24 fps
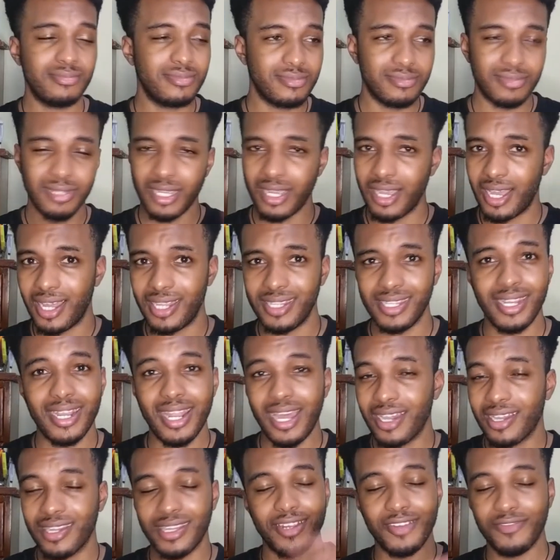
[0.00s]
Oh my God,
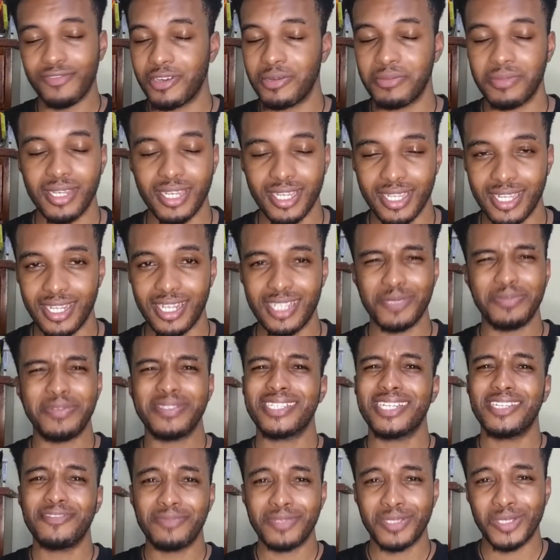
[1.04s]
you're not going to hear from me again.
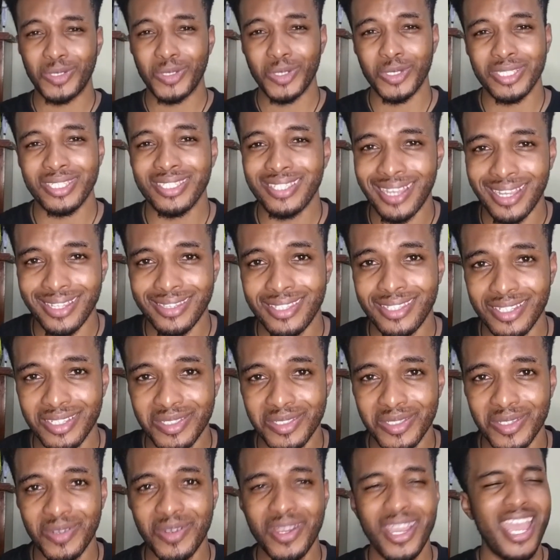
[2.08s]
Especially if you just start
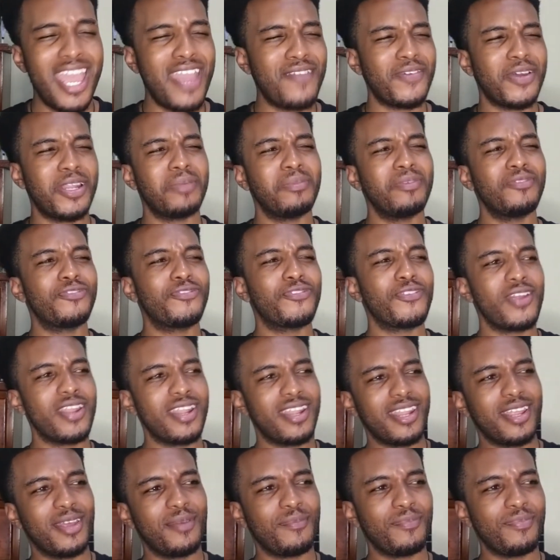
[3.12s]
texting. If I'm a
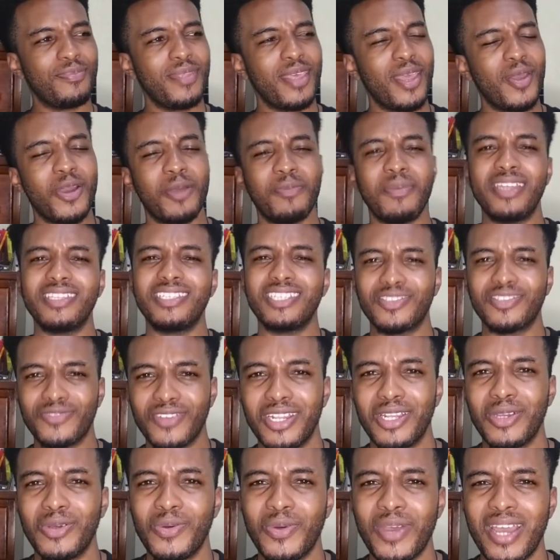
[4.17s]
friend, then I'm going to
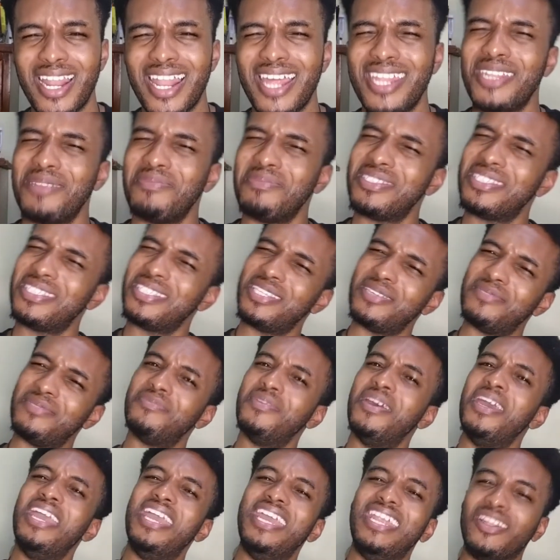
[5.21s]
text Felico and then I see
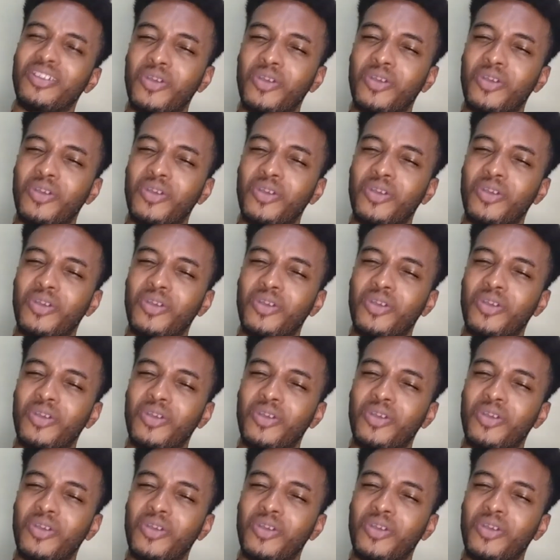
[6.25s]
them